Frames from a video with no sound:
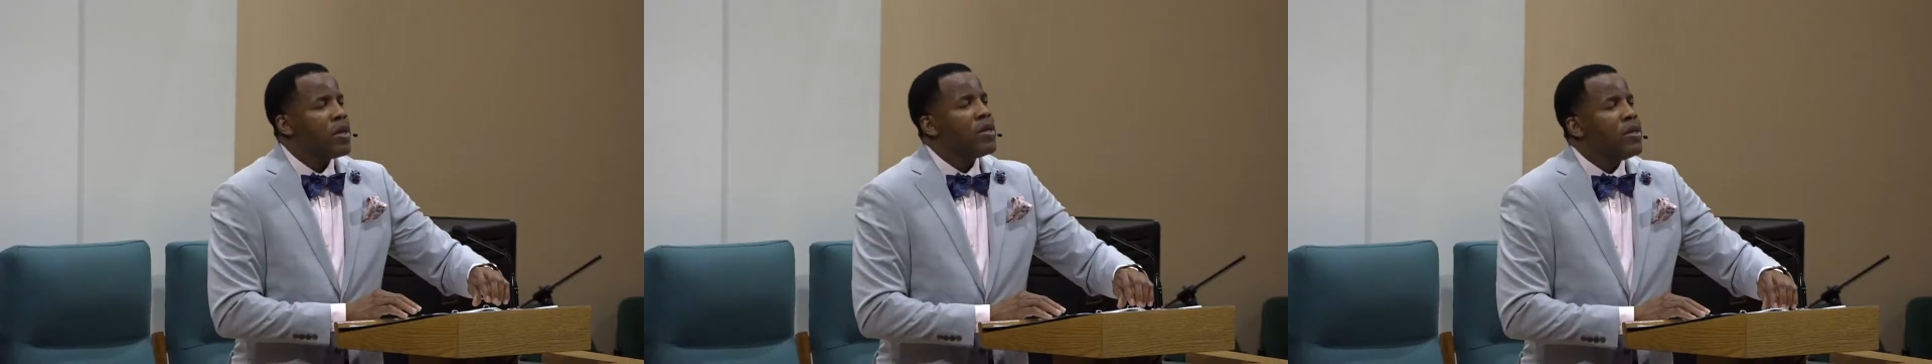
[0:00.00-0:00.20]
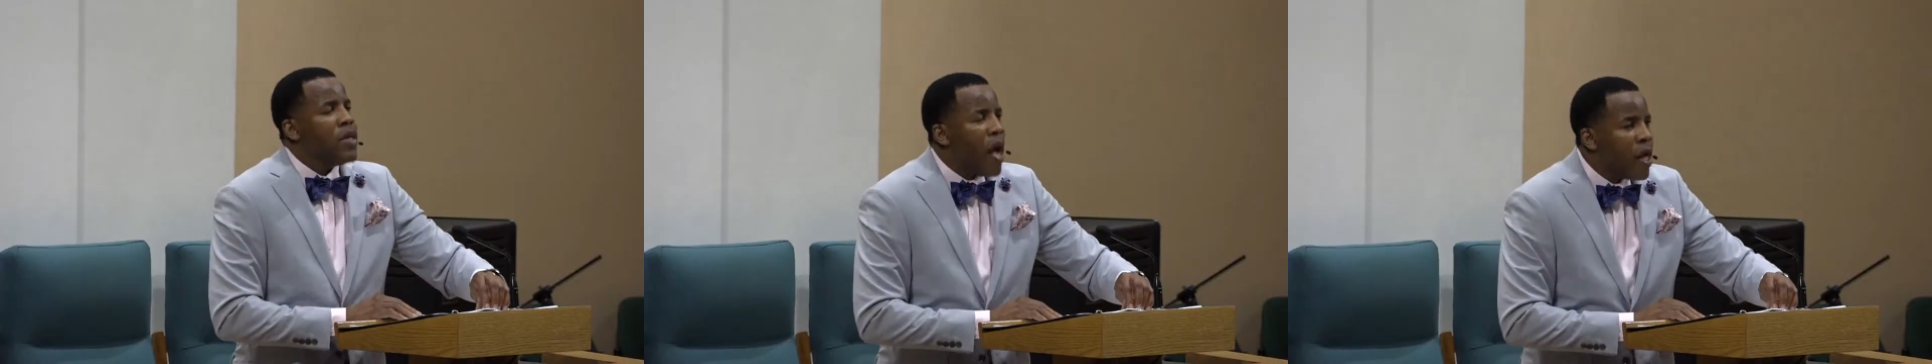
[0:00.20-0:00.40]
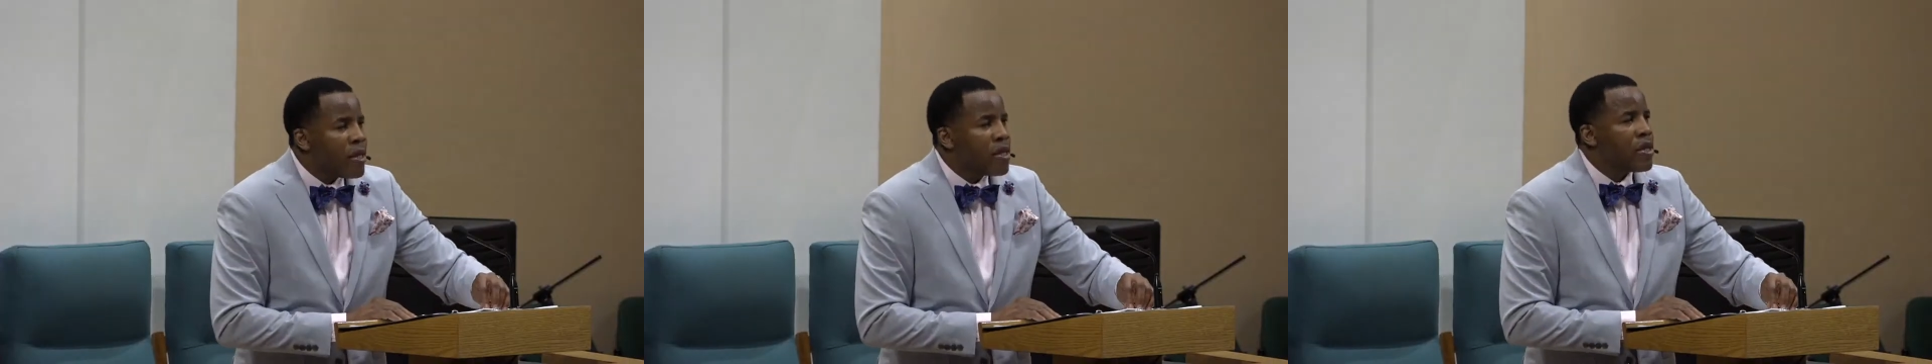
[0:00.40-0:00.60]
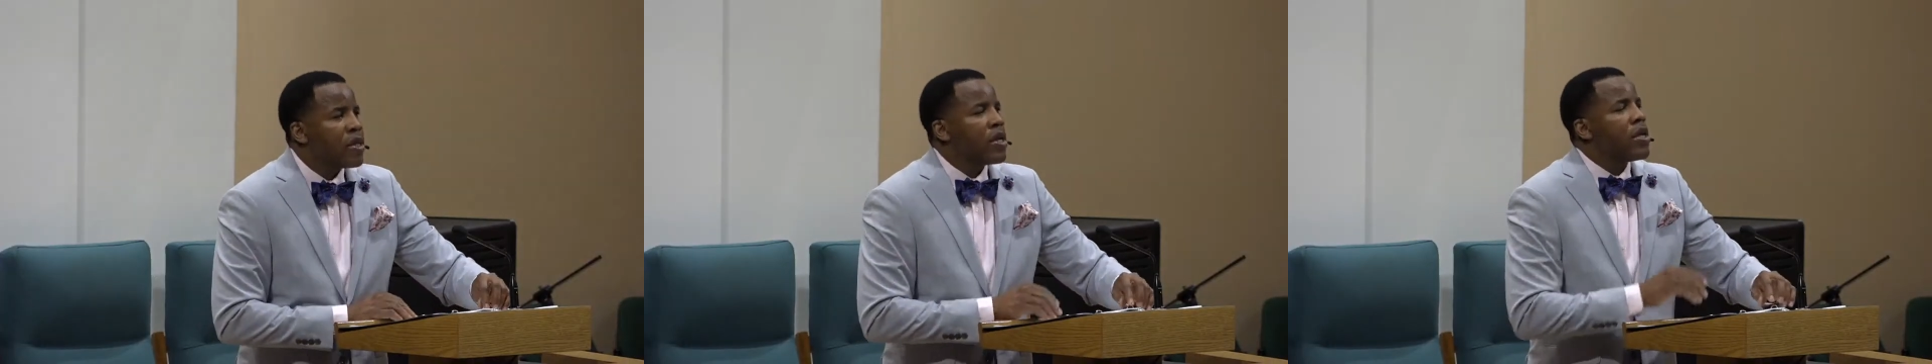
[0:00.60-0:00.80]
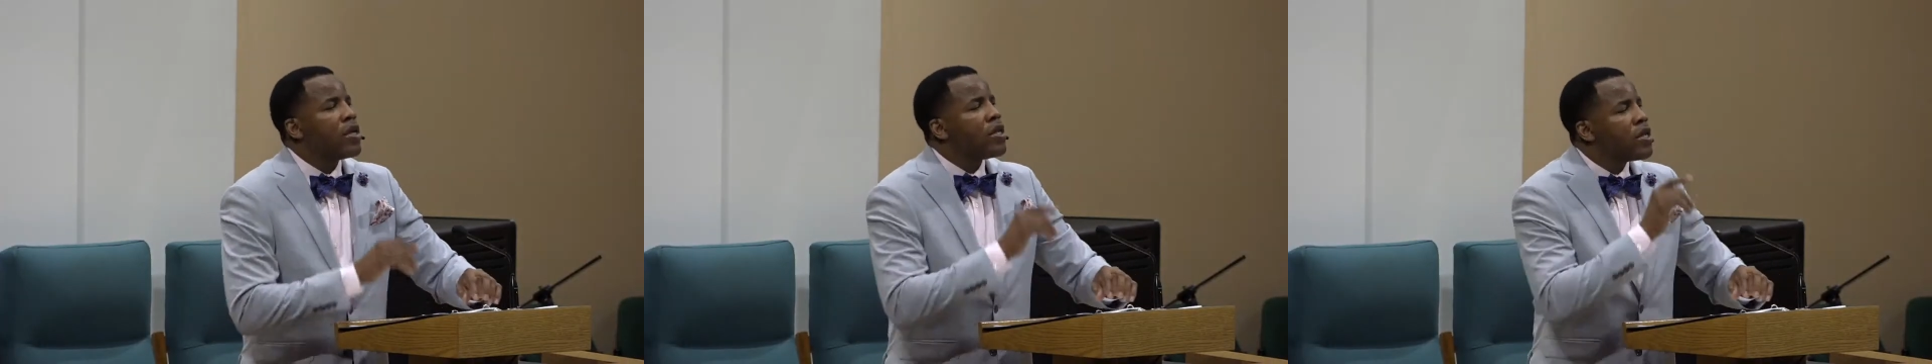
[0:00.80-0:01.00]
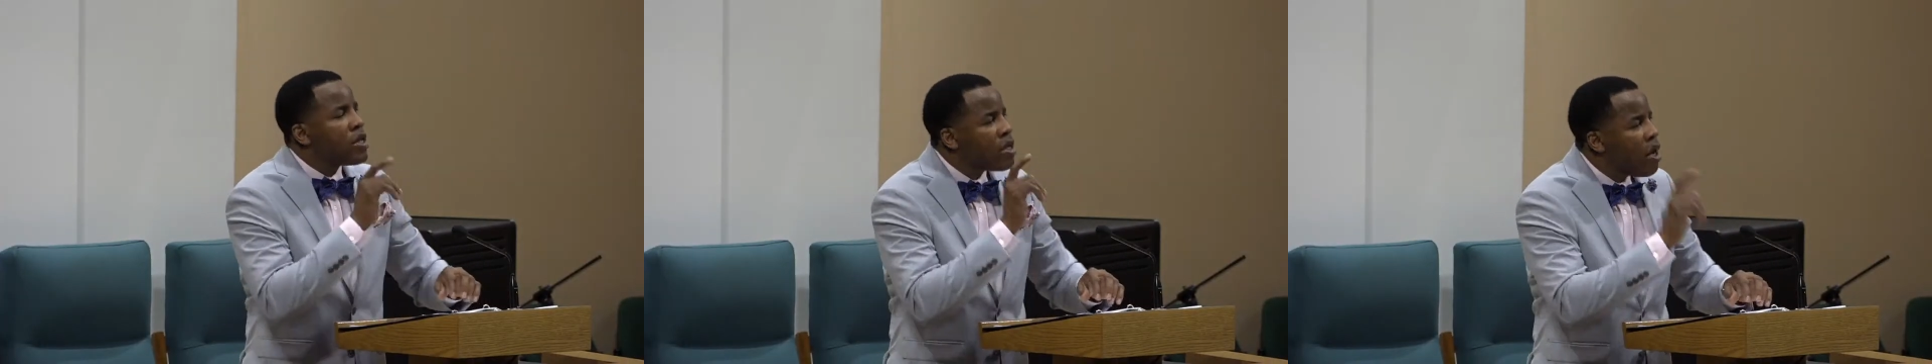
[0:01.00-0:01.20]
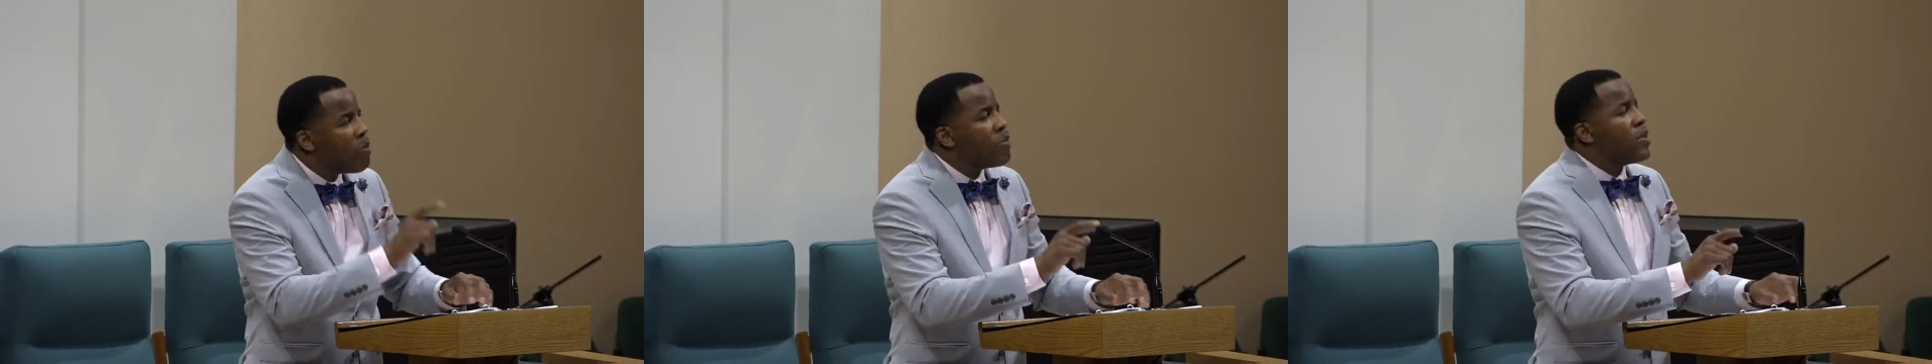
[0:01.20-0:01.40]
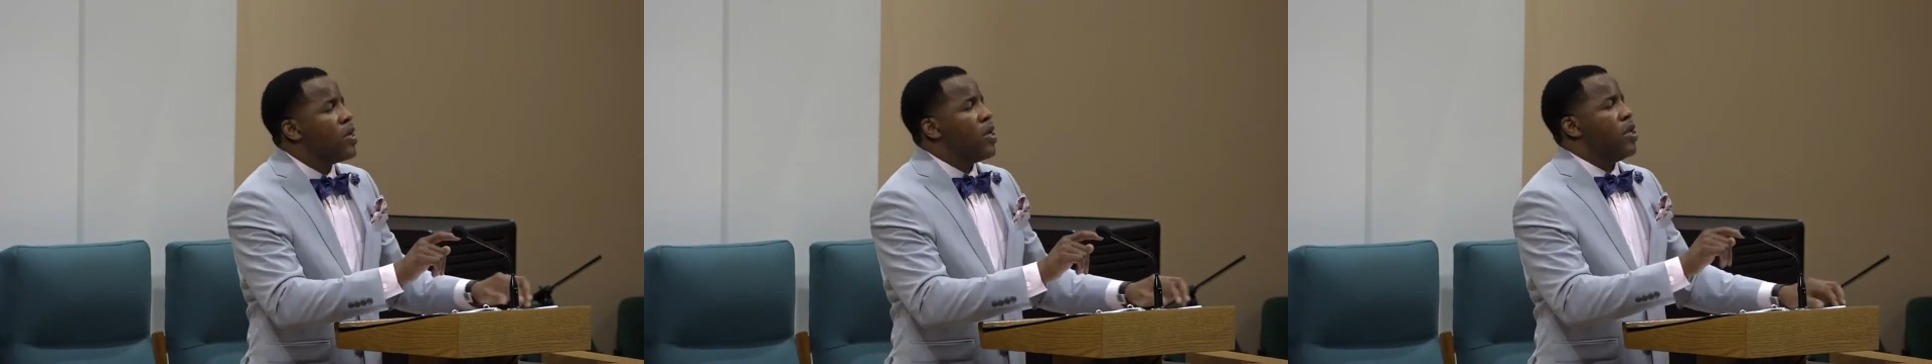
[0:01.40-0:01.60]
That's
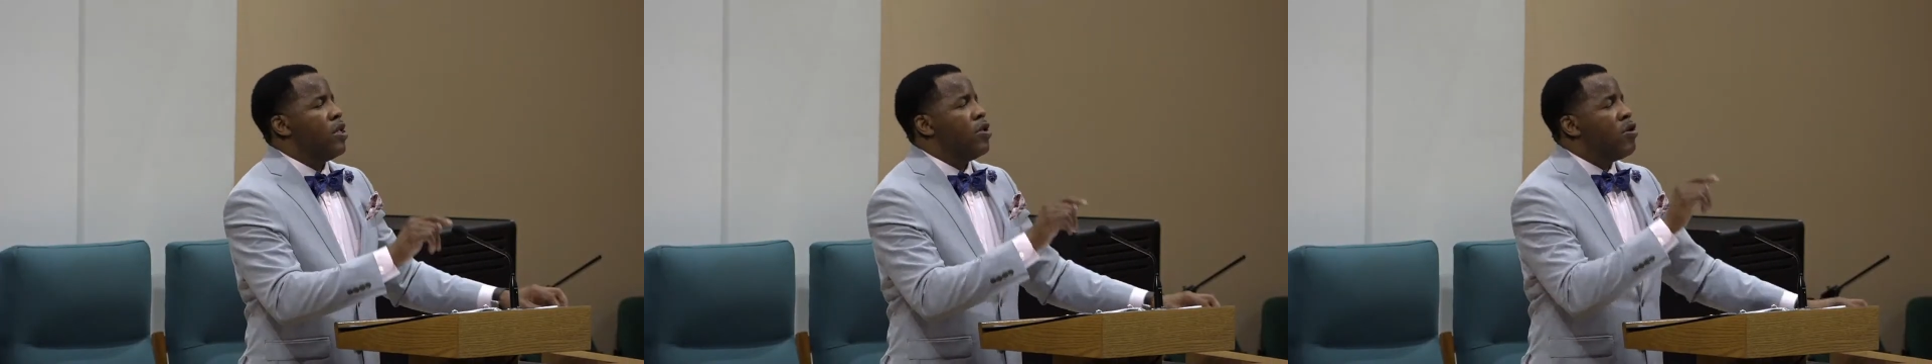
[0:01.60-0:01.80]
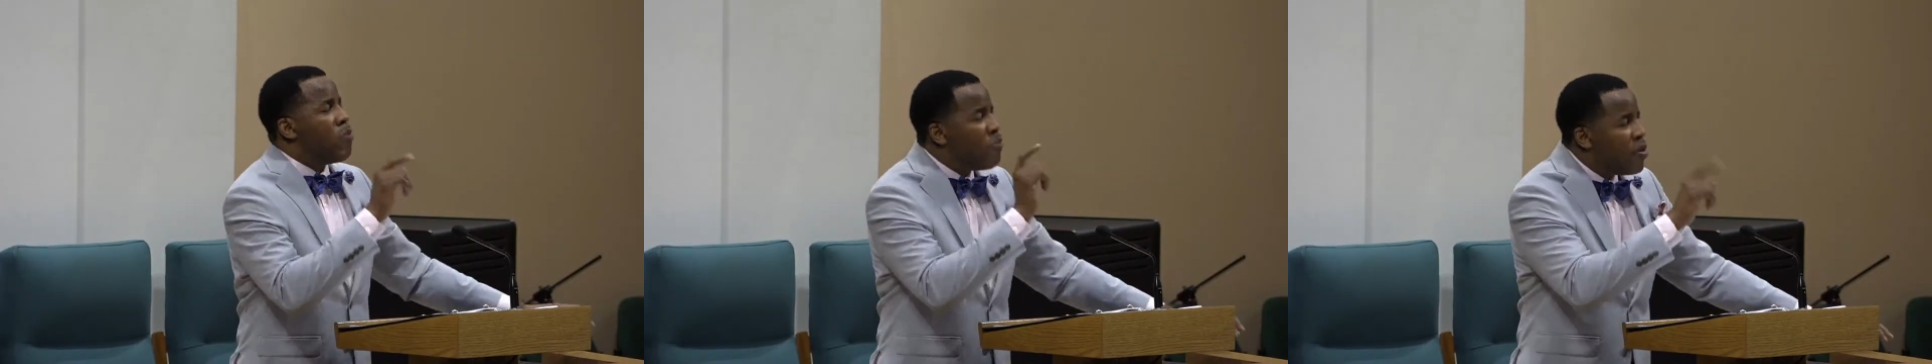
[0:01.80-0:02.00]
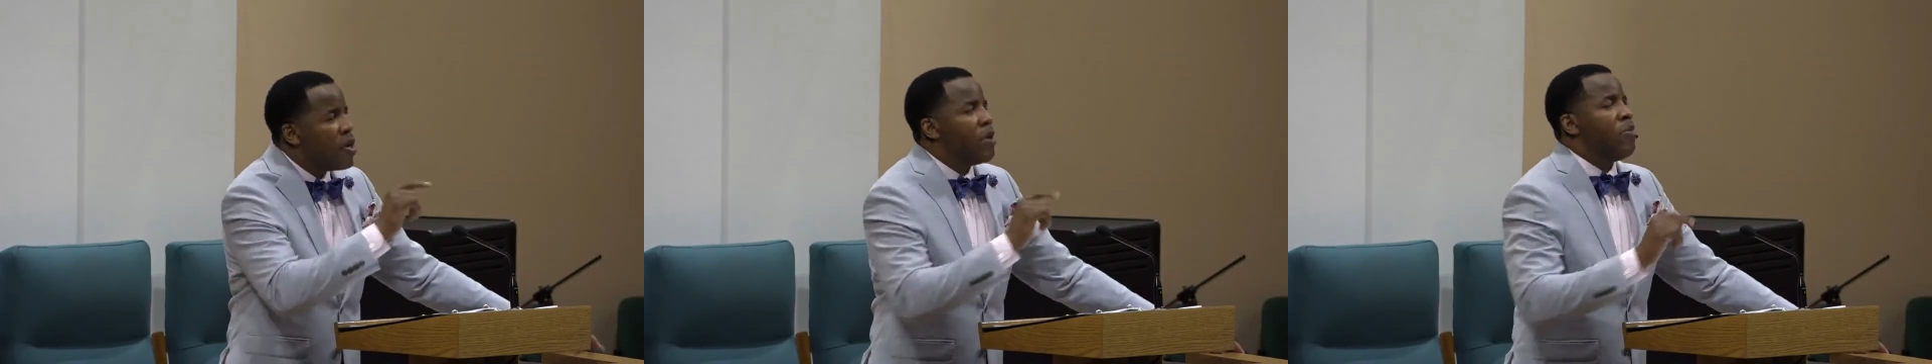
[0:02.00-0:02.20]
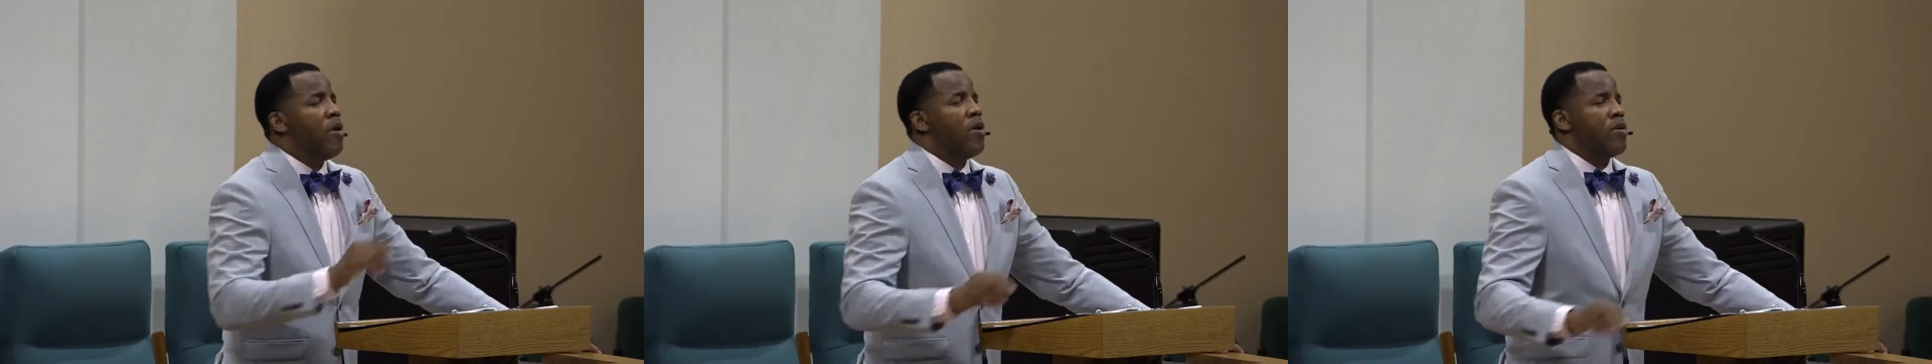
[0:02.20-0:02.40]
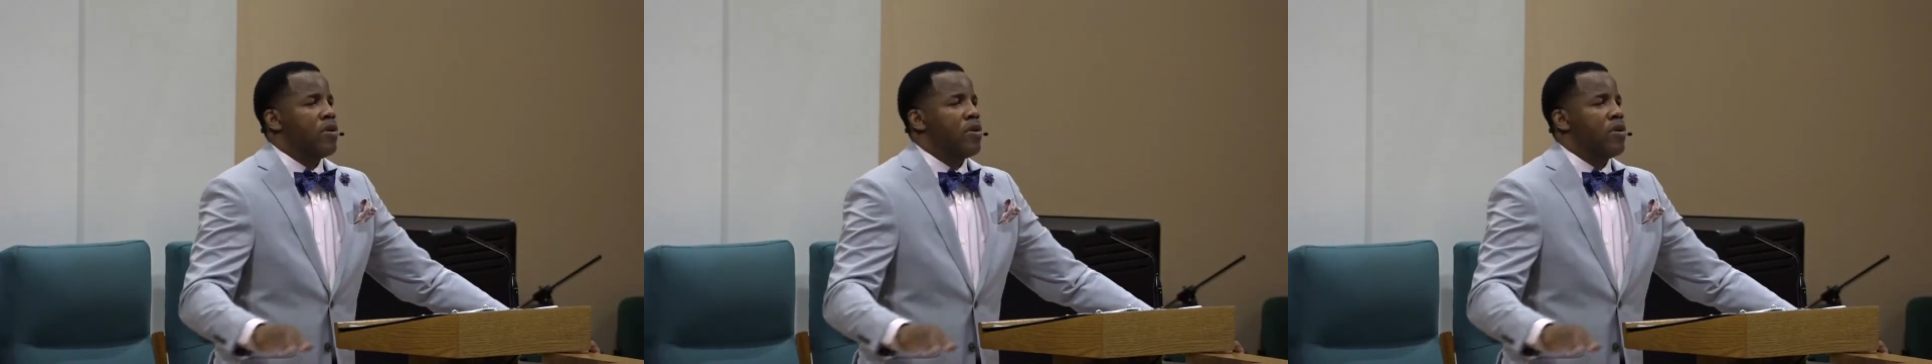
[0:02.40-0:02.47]
something to pray about.